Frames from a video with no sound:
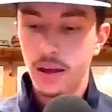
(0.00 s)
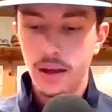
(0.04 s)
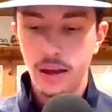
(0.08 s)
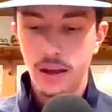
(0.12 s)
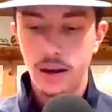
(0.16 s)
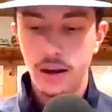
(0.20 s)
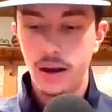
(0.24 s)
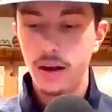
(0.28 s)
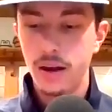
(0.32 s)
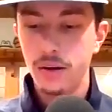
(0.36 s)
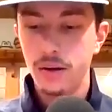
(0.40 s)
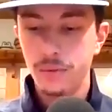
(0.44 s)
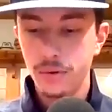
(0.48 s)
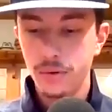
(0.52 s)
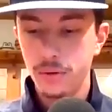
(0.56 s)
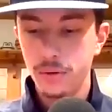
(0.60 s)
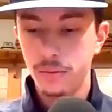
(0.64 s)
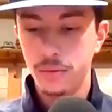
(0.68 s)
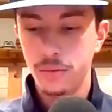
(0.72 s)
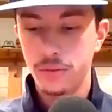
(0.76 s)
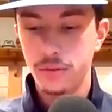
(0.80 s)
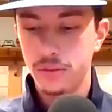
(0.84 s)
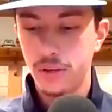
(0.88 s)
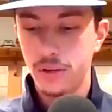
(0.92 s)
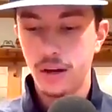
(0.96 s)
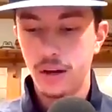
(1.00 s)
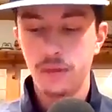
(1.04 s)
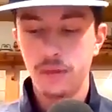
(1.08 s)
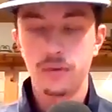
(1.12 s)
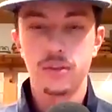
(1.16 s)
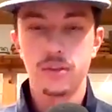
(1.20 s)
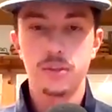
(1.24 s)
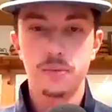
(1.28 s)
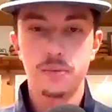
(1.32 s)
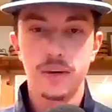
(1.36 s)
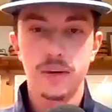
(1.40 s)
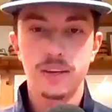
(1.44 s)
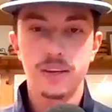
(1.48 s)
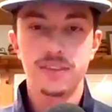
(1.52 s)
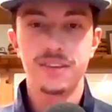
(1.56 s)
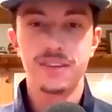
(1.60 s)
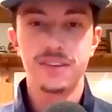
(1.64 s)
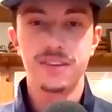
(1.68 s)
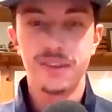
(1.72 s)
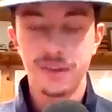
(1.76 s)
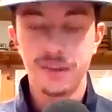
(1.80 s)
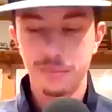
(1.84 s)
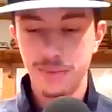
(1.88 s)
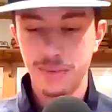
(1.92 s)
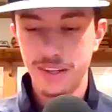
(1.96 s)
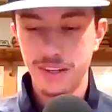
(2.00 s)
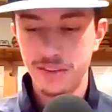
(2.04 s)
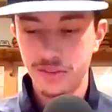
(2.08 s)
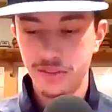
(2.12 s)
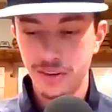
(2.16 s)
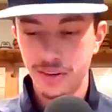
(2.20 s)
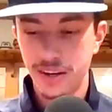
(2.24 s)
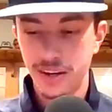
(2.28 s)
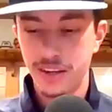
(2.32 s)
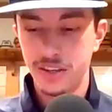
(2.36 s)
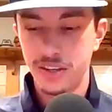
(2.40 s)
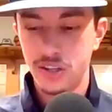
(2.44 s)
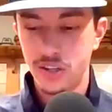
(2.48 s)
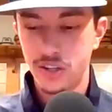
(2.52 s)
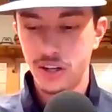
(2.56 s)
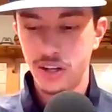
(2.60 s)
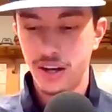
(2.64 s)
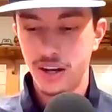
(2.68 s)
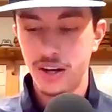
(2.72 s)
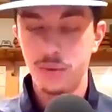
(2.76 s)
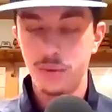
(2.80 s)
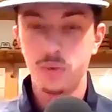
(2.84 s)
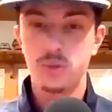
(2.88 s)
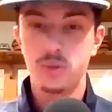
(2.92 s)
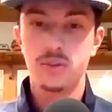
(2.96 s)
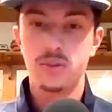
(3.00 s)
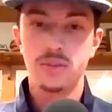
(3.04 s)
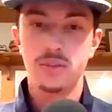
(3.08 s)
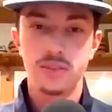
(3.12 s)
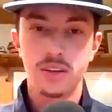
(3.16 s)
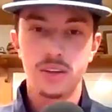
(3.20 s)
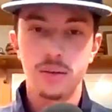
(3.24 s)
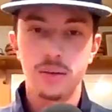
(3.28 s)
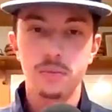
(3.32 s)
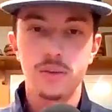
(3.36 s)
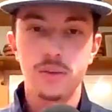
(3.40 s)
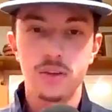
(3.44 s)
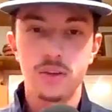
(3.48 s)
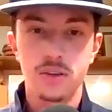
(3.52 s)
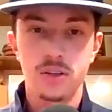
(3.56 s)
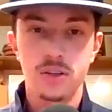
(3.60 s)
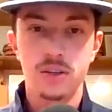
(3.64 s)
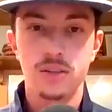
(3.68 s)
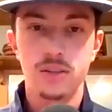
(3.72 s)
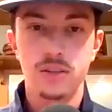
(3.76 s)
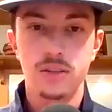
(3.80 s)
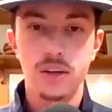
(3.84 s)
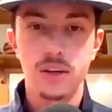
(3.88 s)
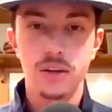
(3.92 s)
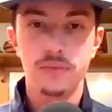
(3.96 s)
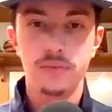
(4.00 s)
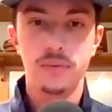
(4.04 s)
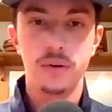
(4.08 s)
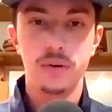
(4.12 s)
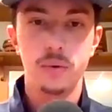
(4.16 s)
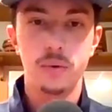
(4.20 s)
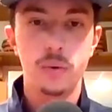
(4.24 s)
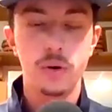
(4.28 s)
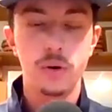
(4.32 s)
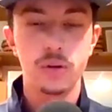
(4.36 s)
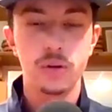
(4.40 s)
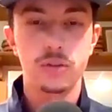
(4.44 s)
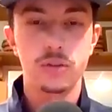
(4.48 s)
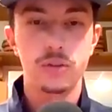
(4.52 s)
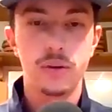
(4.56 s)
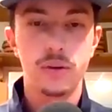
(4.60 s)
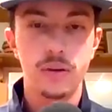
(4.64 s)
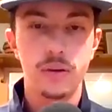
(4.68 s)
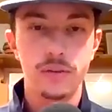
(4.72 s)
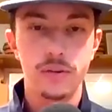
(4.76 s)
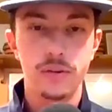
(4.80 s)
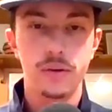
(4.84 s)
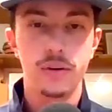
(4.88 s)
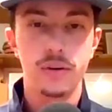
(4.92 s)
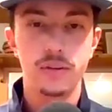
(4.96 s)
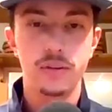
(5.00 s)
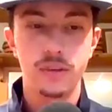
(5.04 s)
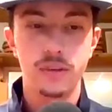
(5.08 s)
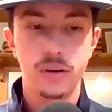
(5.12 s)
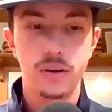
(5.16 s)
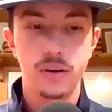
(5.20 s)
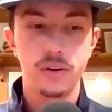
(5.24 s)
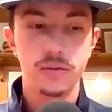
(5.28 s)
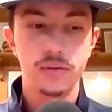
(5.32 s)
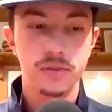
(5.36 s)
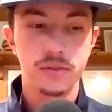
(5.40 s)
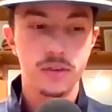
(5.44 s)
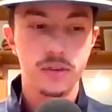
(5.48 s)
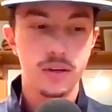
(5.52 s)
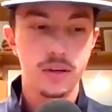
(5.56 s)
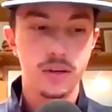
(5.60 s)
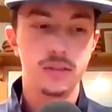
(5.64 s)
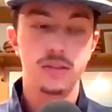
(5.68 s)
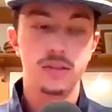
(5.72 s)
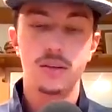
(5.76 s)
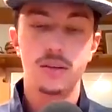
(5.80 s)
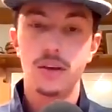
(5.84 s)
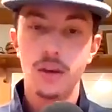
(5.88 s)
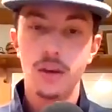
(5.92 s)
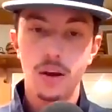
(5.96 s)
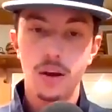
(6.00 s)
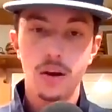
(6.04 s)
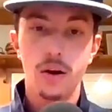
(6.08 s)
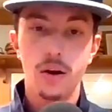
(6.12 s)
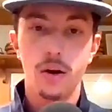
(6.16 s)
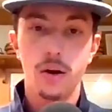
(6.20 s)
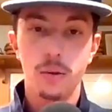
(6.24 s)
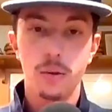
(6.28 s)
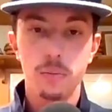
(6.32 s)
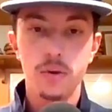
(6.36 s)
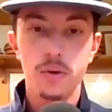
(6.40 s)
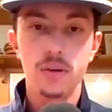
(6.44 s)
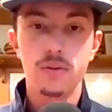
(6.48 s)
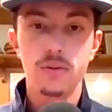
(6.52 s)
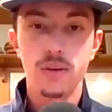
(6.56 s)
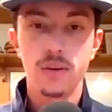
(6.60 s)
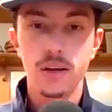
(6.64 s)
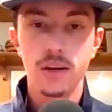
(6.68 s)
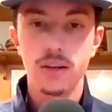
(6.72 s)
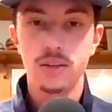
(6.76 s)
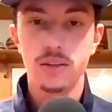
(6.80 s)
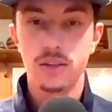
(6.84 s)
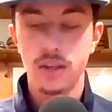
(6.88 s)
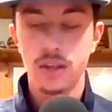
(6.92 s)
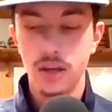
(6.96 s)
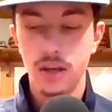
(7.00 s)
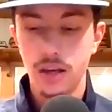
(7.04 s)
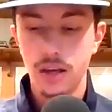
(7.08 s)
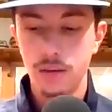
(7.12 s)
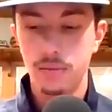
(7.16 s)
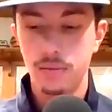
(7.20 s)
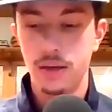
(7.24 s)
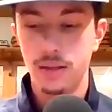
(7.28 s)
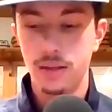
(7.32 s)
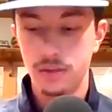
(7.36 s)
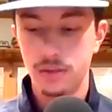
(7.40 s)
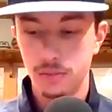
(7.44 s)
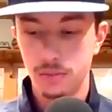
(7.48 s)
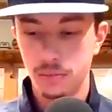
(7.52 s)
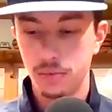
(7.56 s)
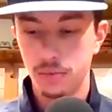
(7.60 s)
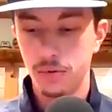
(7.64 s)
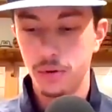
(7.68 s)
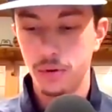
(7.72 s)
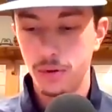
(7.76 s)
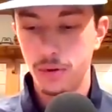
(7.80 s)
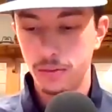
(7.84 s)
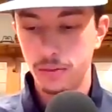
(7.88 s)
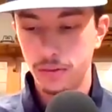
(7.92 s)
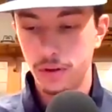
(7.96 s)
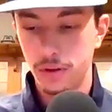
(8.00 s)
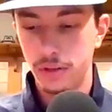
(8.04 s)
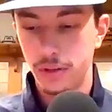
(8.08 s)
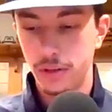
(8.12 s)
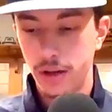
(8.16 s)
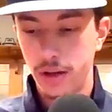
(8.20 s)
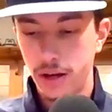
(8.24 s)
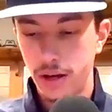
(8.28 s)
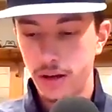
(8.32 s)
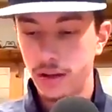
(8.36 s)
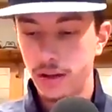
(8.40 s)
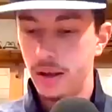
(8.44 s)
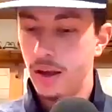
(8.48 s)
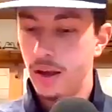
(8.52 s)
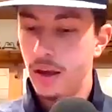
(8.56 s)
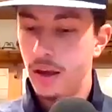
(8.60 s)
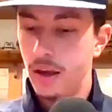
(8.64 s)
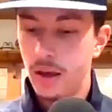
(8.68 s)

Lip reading: And Iowa was not respecting her mid-range shot, which is something she's definitely worked on during the offseason. Her mid-range game has improved a lot.